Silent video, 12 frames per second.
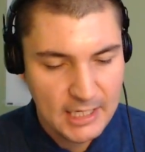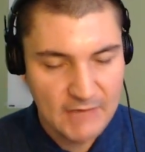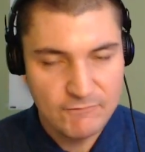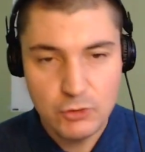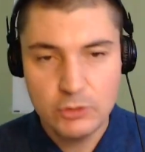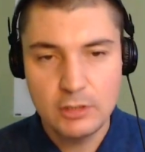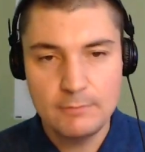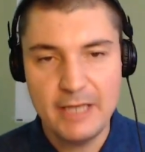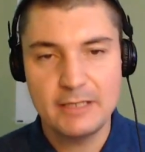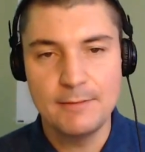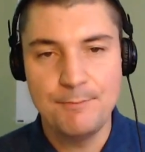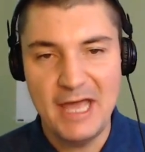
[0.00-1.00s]
If you can
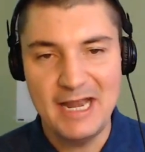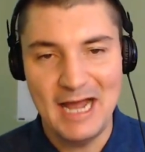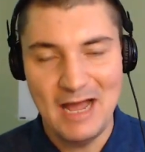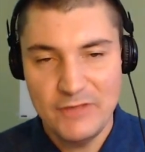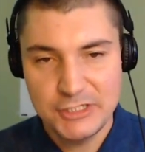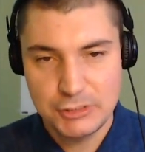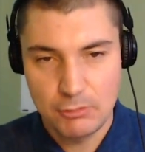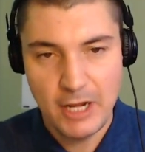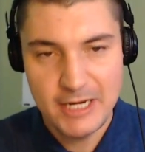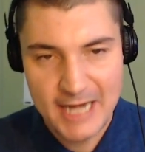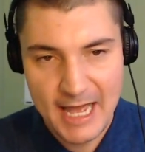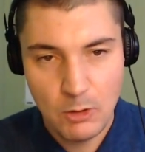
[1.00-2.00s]
make a bet on this
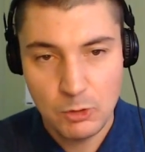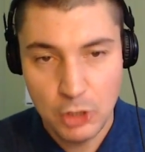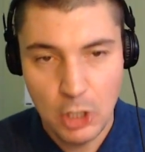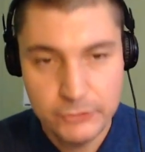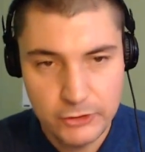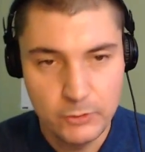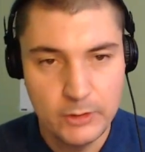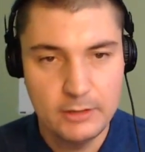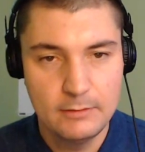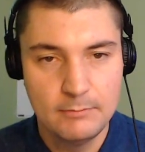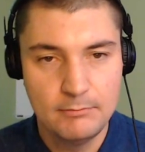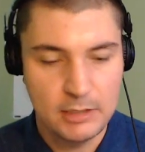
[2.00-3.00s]
right now, go do
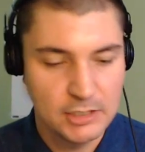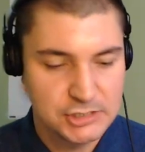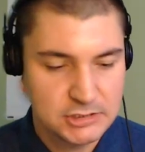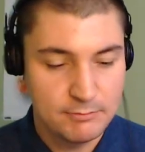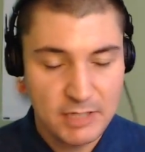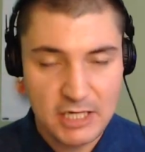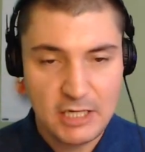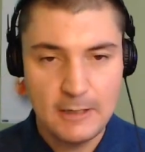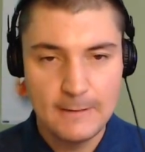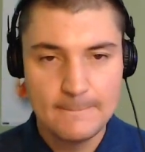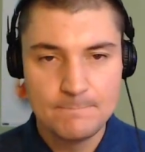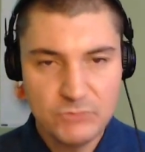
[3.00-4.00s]
it because to me,